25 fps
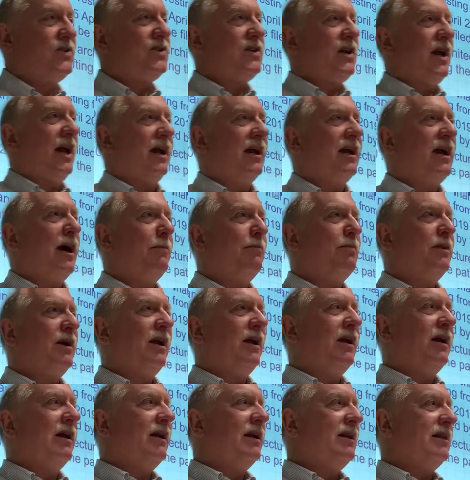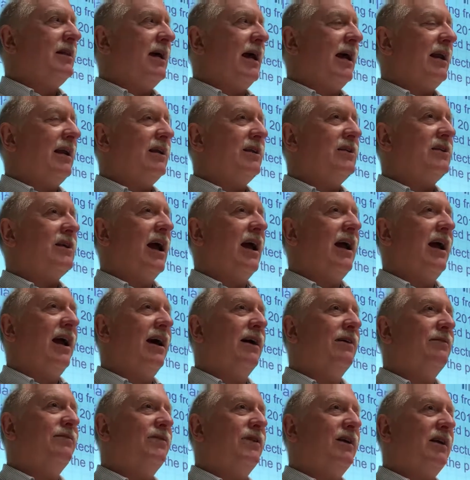a company that I
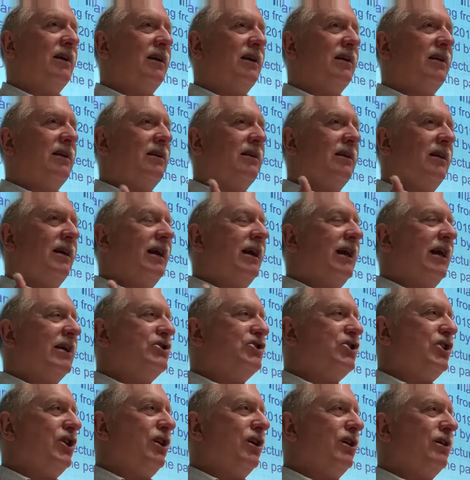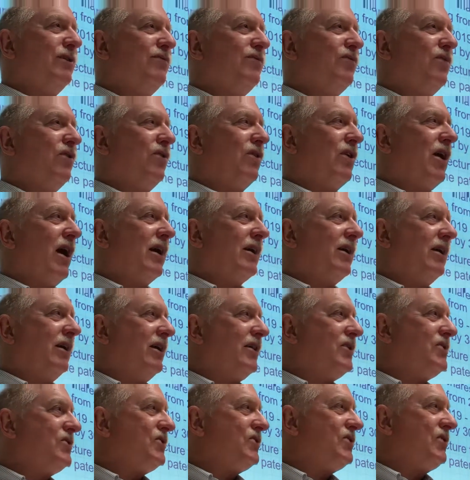have the lead engineer for
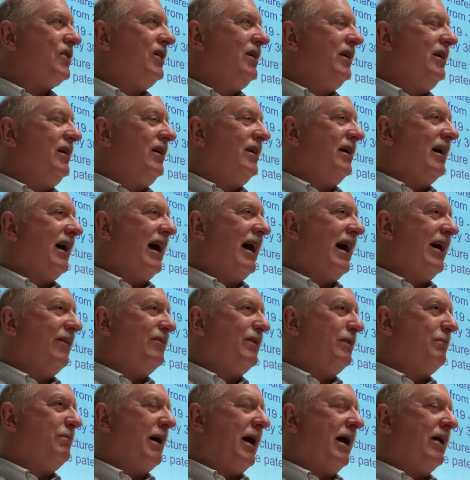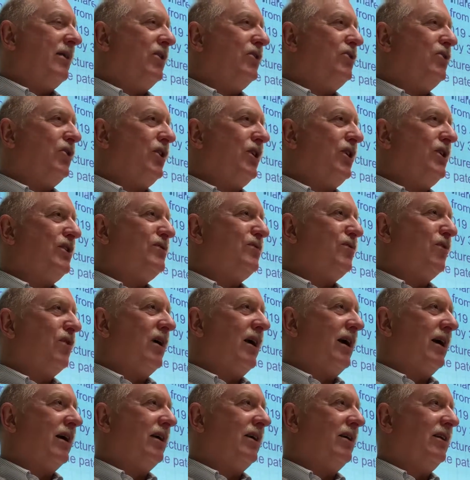Oculus, I have the patent attorneys
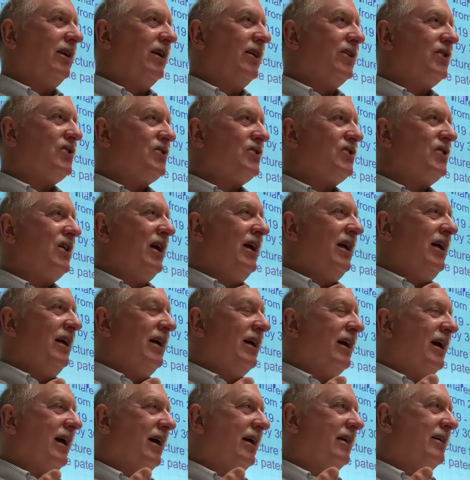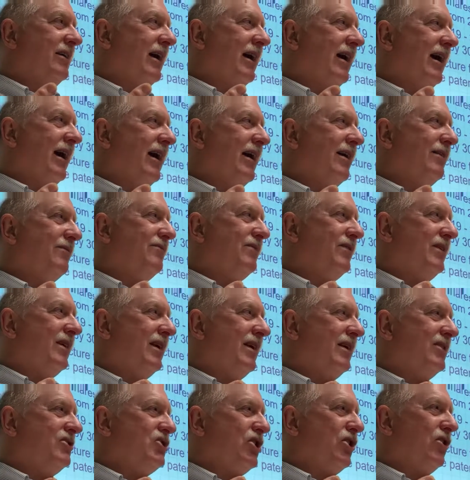for Oculus, and I have
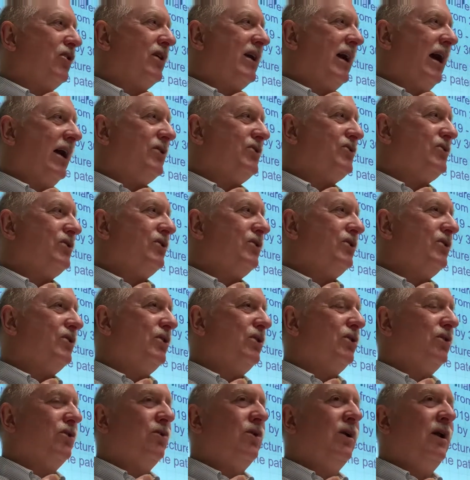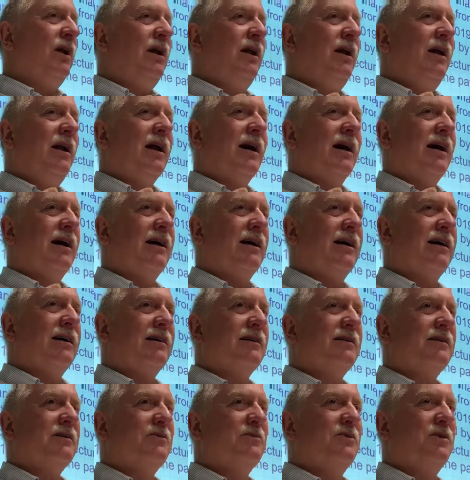the general counsel who
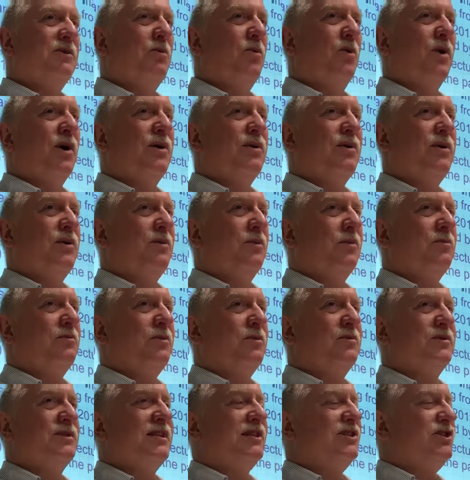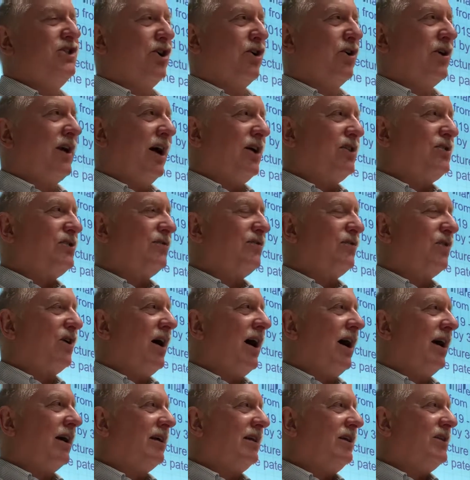was the general counsel for
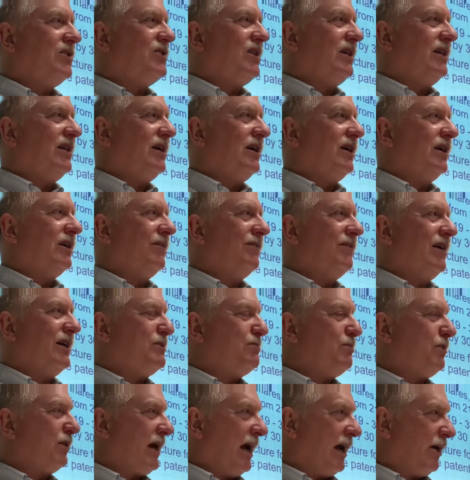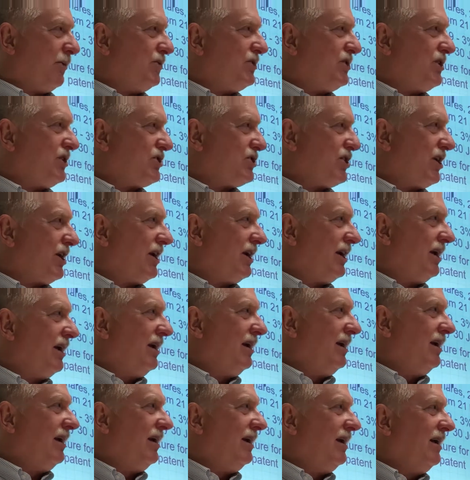Oculus in the Facebook acquisition.
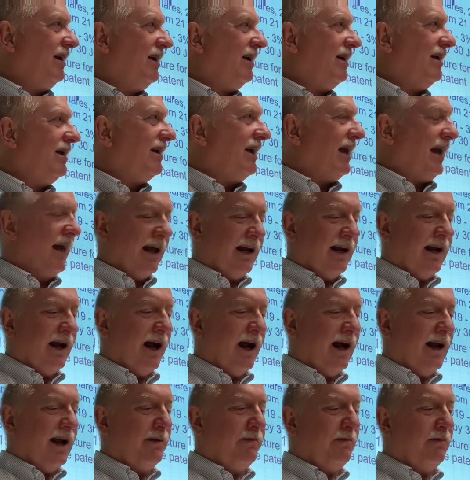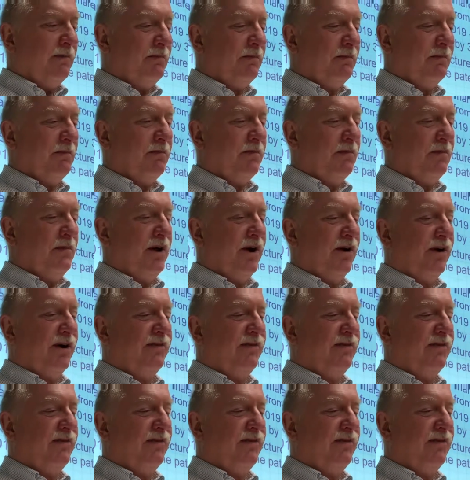and I am their